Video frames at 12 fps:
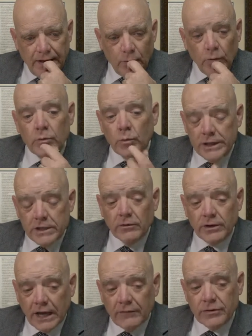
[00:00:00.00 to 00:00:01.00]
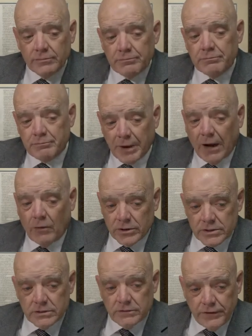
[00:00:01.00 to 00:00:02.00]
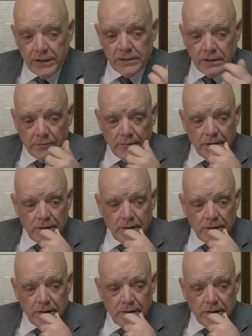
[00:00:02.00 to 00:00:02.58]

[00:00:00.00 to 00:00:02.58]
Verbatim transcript: when we don't have the power to defeat him.